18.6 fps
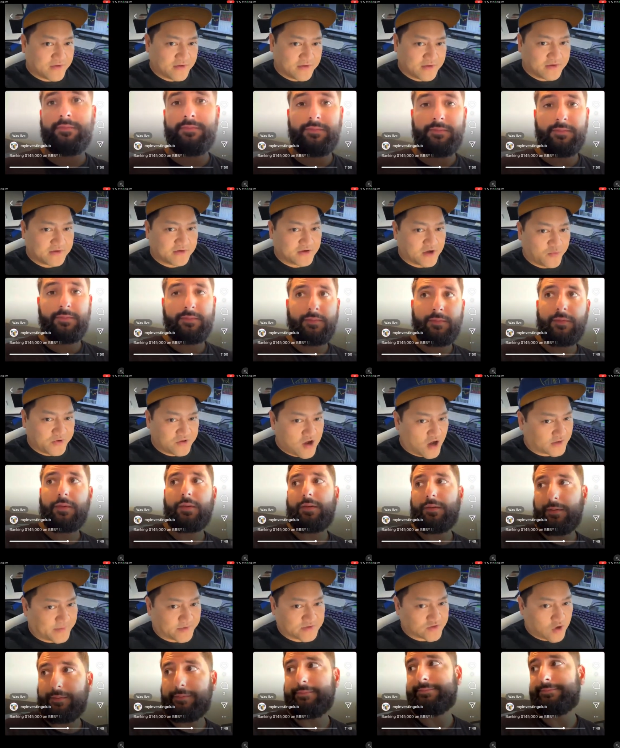Speaker 1: You know, we talk about
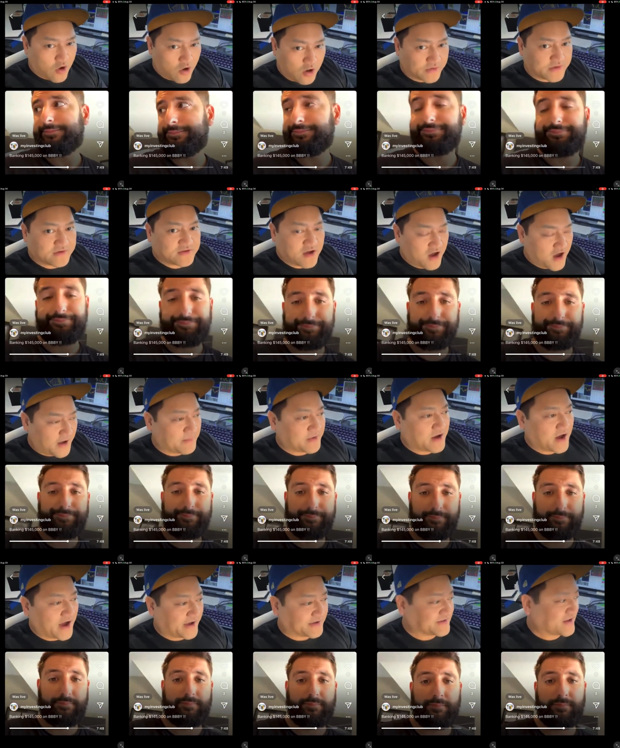this all the time, guys.
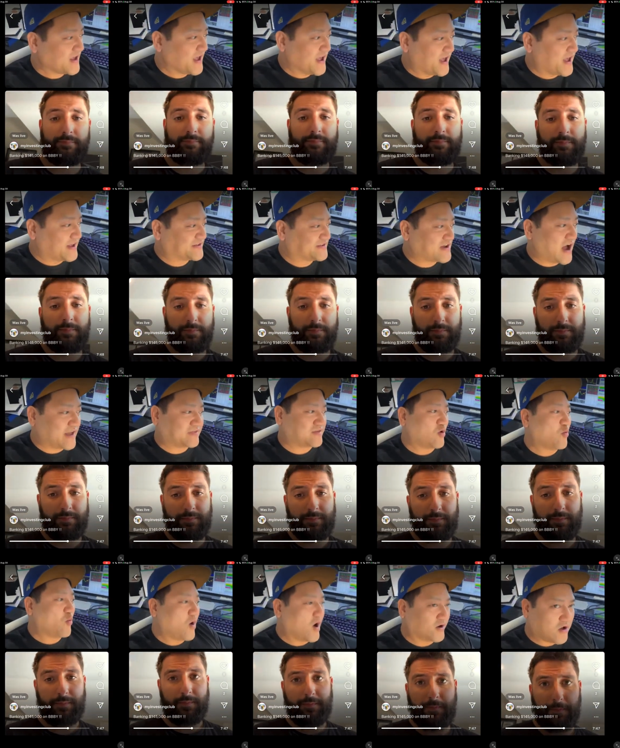It's not the
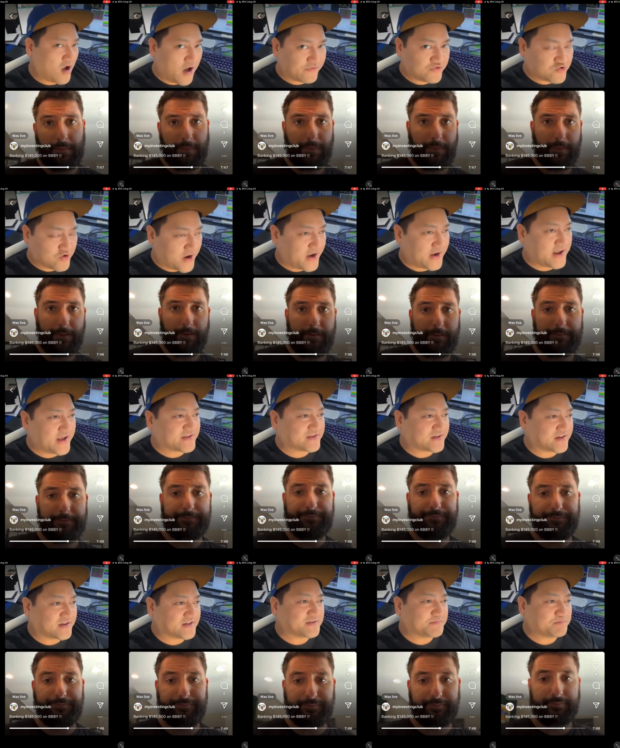one-off trade; it's
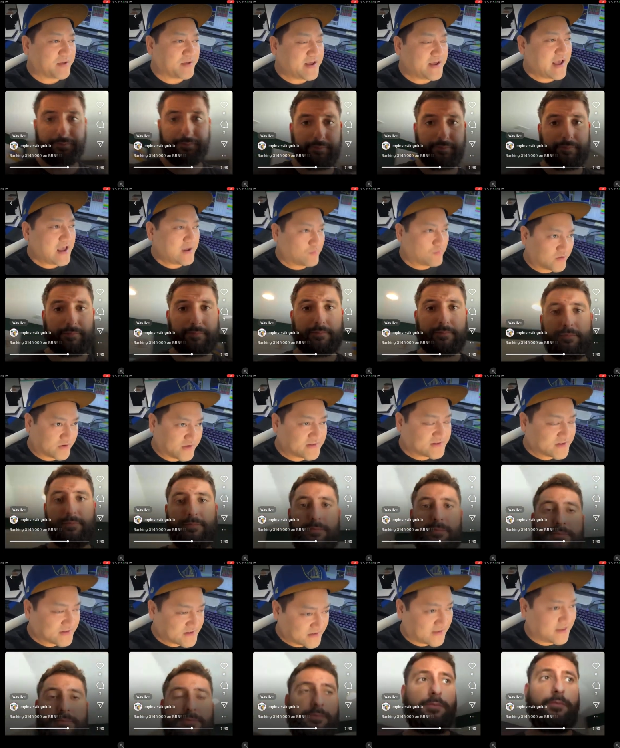being able to
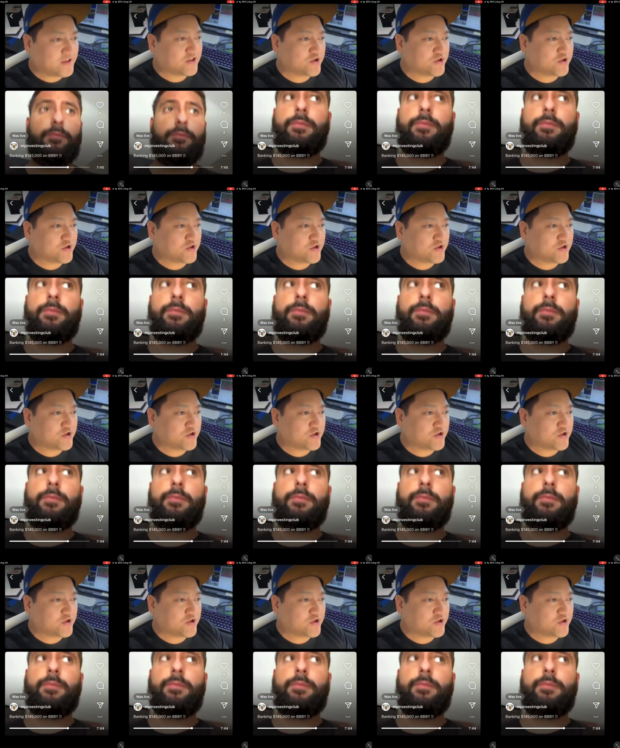consistently do the